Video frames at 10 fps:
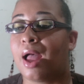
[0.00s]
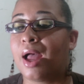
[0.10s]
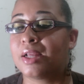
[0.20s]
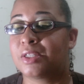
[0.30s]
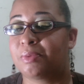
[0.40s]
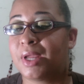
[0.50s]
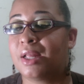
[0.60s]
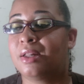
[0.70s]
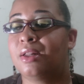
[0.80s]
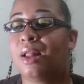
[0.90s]
as
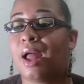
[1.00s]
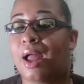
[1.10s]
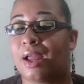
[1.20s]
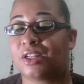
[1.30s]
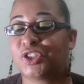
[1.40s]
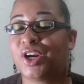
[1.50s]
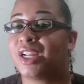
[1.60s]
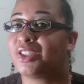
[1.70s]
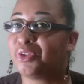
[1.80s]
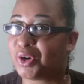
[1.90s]
well and
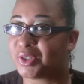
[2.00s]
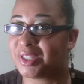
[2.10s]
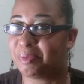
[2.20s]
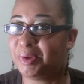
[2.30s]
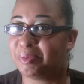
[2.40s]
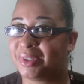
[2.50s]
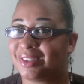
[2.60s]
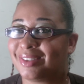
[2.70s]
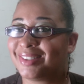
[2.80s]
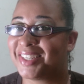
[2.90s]
trying to wrong some
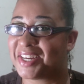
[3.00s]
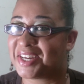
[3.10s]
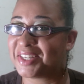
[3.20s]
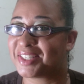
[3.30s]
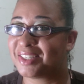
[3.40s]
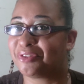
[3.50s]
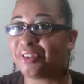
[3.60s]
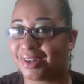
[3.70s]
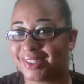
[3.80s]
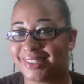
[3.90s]
people to to
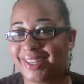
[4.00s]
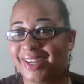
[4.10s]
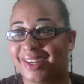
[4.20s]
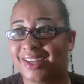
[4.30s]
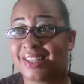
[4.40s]
volunteer.